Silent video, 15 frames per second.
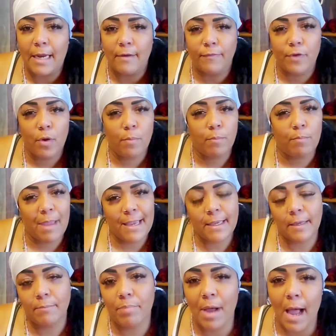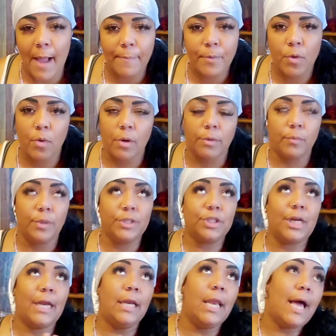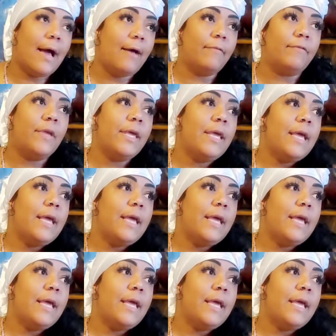if you're making popcorn, which they love,